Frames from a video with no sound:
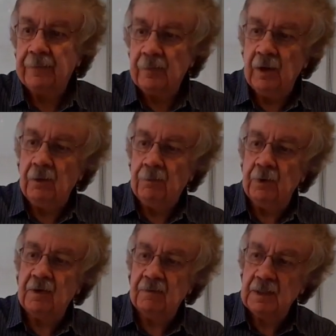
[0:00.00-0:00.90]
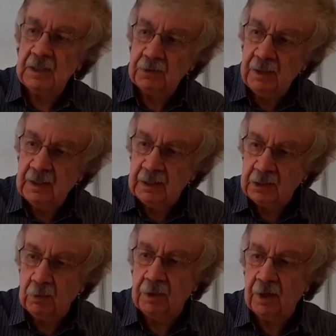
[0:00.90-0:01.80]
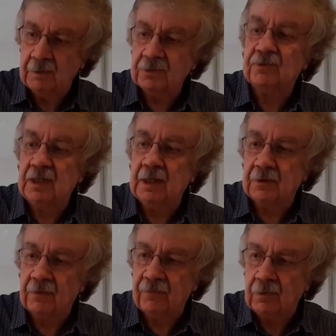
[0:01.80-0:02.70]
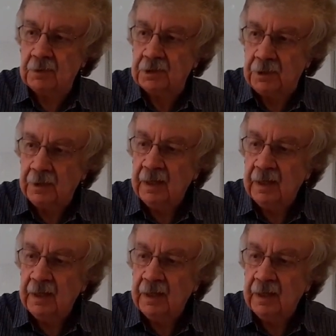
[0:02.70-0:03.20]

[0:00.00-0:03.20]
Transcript: Well, the book I read this week is one I was really looking forward to.